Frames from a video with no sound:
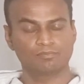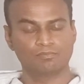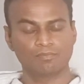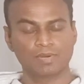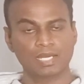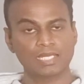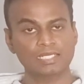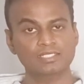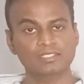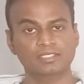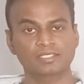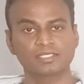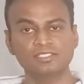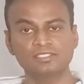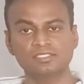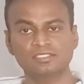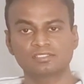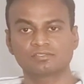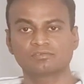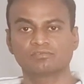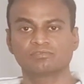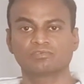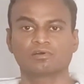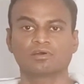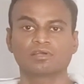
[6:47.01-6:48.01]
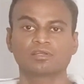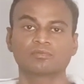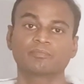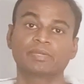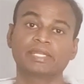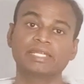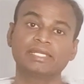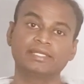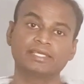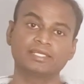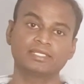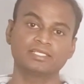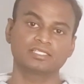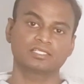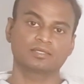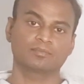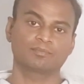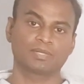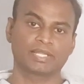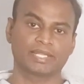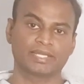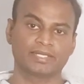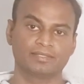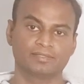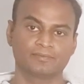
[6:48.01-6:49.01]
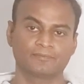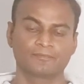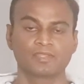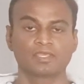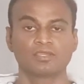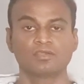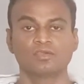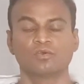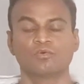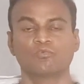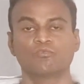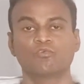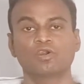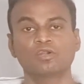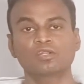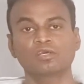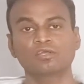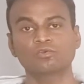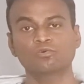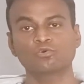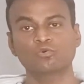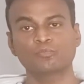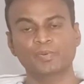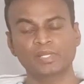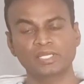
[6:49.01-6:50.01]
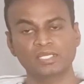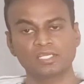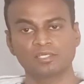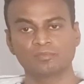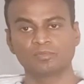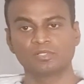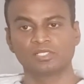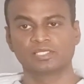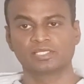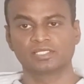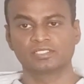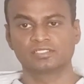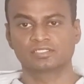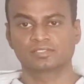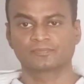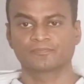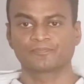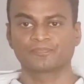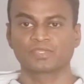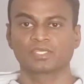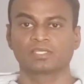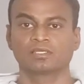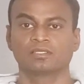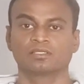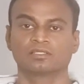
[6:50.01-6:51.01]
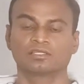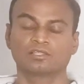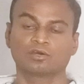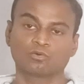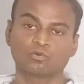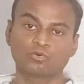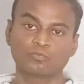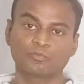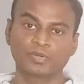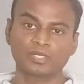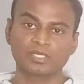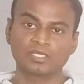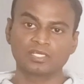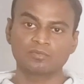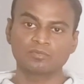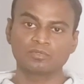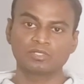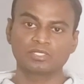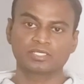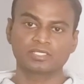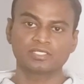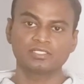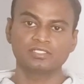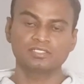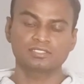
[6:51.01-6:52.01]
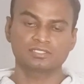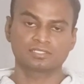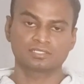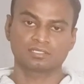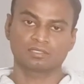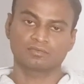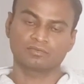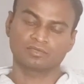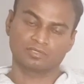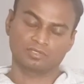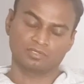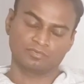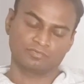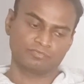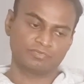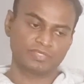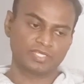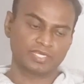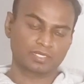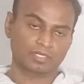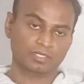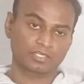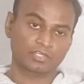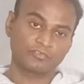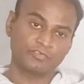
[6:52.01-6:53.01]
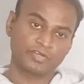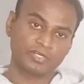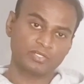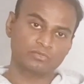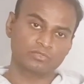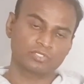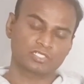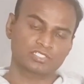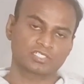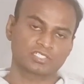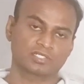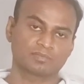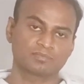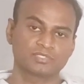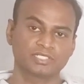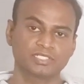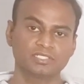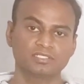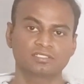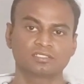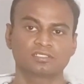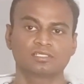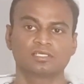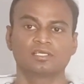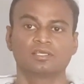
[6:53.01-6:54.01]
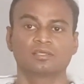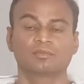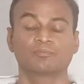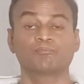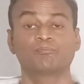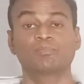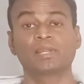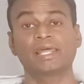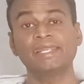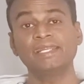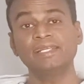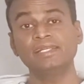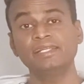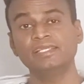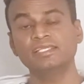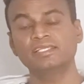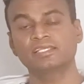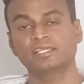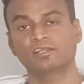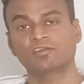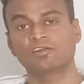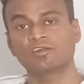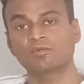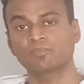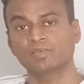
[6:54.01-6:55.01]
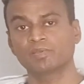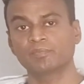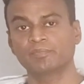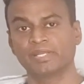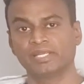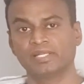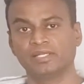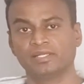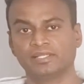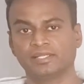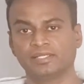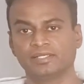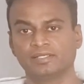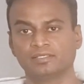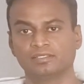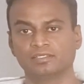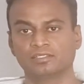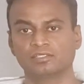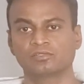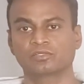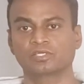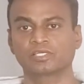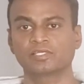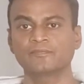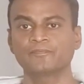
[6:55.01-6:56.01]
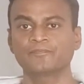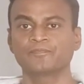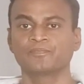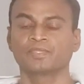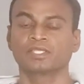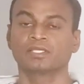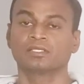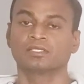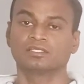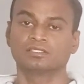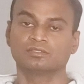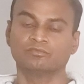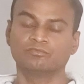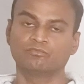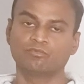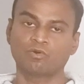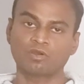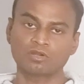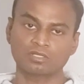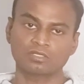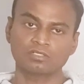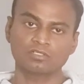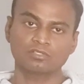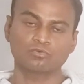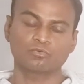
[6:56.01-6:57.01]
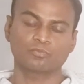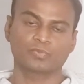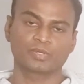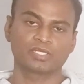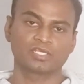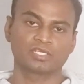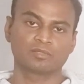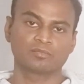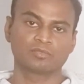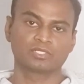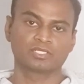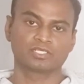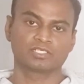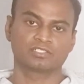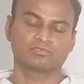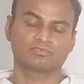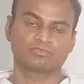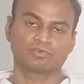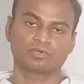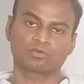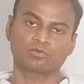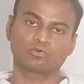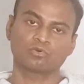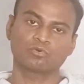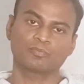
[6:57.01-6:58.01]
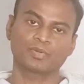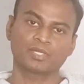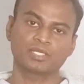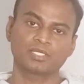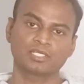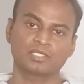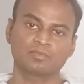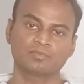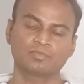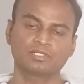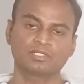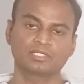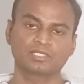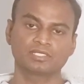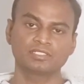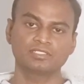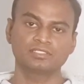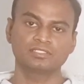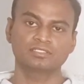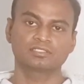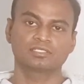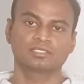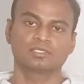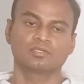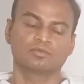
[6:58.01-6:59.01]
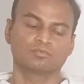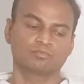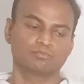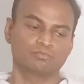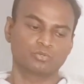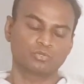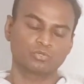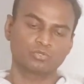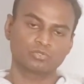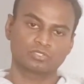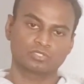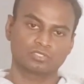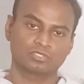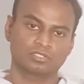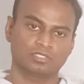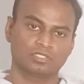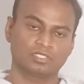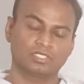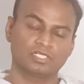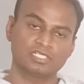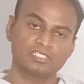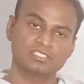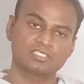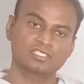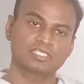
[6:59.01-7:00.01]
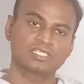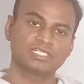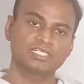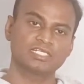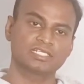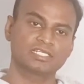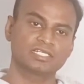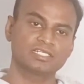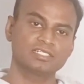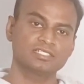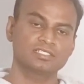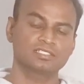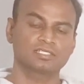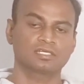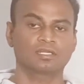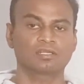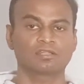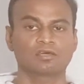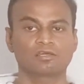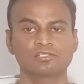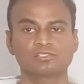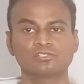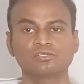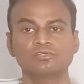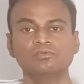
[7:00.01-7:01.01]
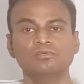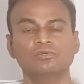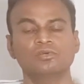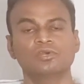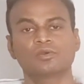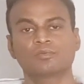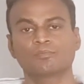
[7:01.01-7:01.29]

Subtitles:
bulk kits for maintaining the blind. What are open label kits? The open label kits, if they are given to the subject, blinding cannot be maintained. Okay, what are the open label kits? For open label kits, both discrete kits and also